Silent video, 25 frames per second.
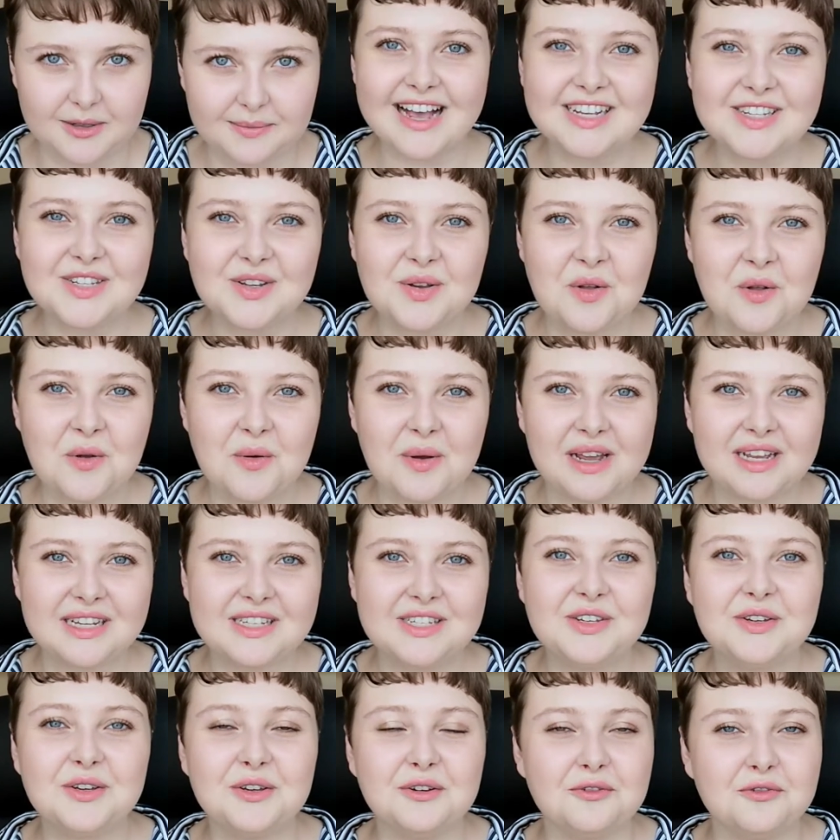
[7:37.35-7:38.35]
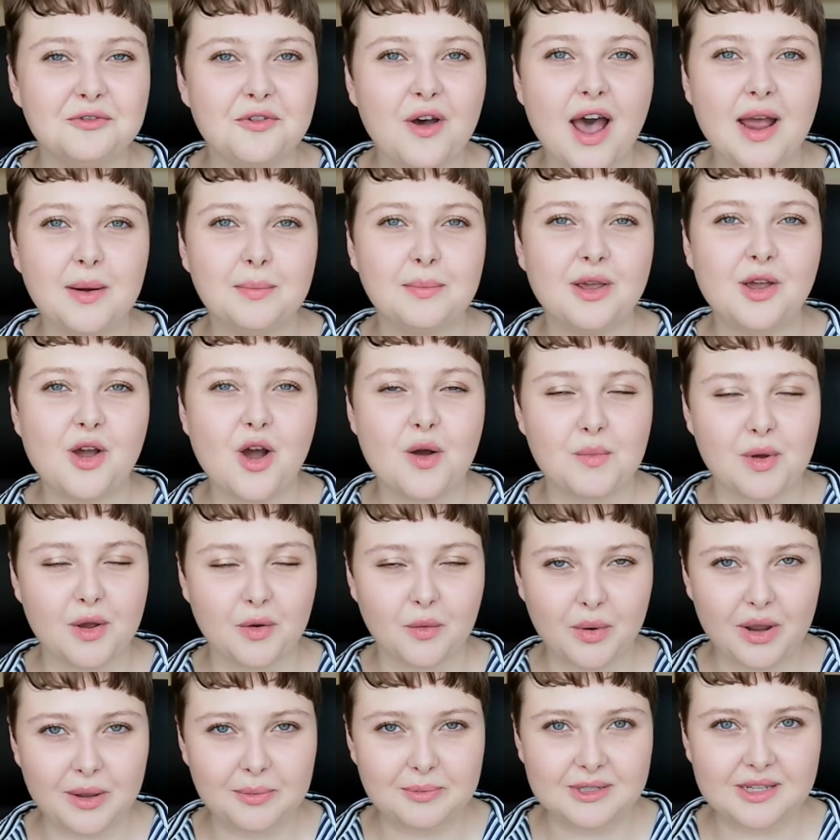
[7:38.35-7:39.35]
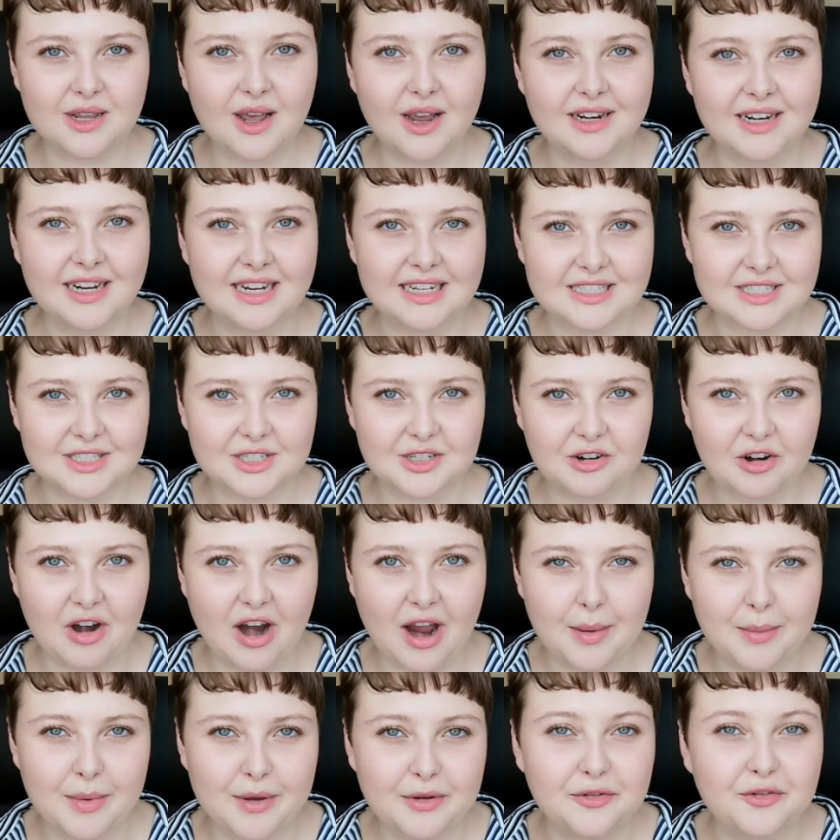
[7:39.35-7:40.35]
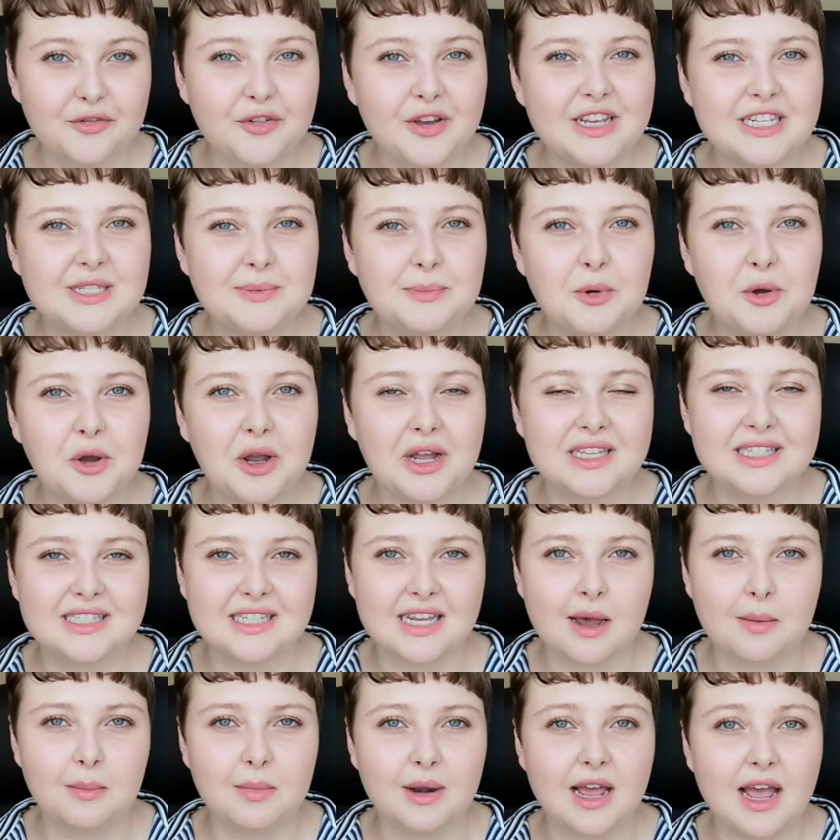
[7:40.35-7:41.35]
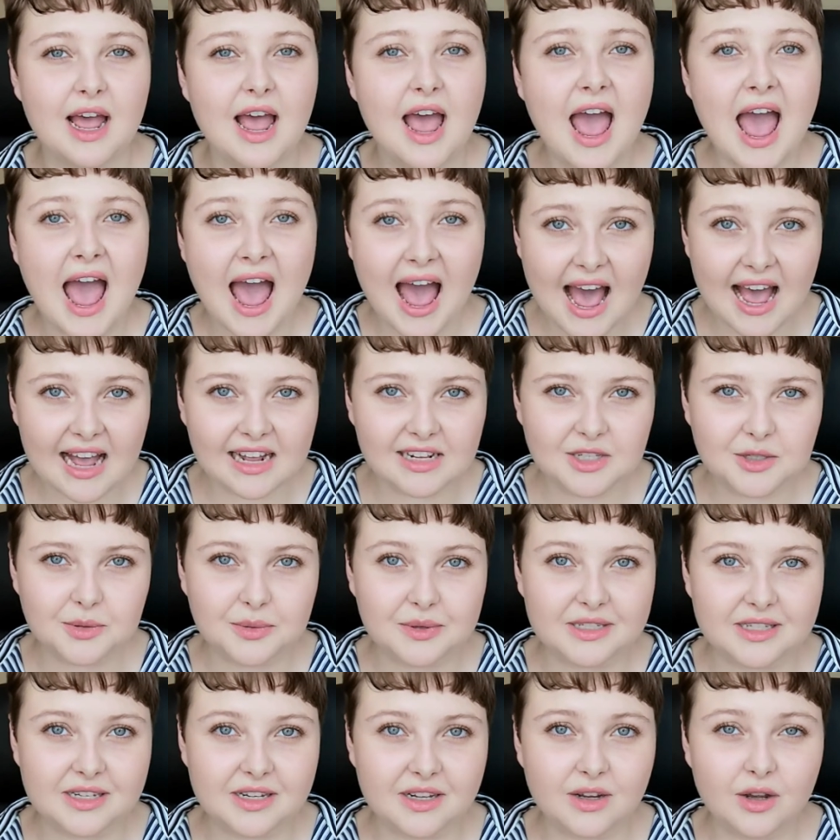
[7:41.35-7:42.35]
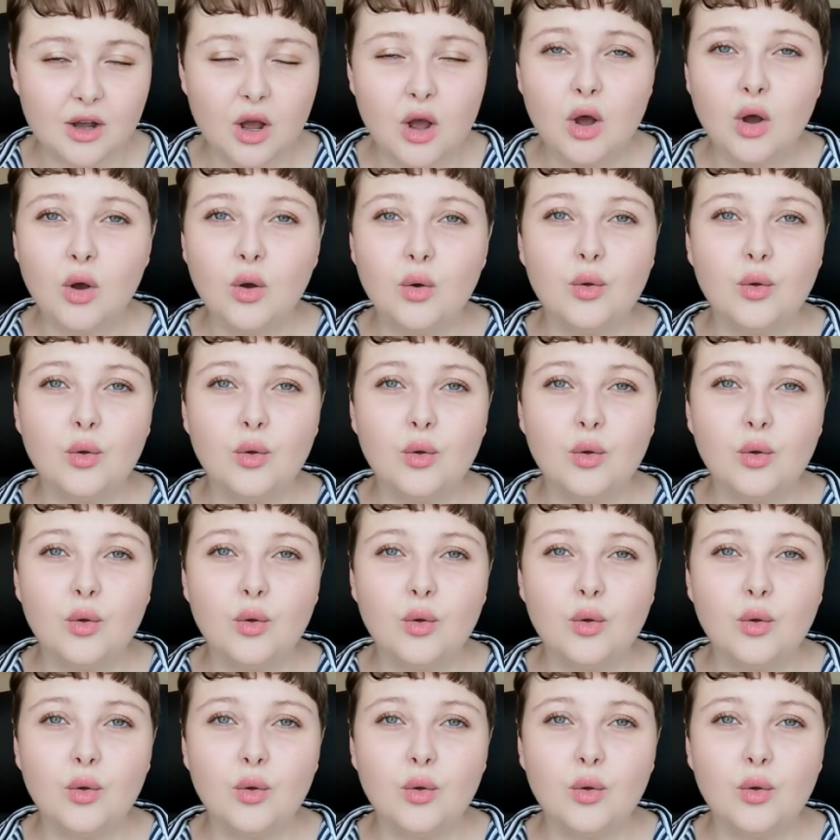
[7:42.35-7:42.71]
As always, you can find me on my website, Instagram, Facebook, Tumblr, and Twitter.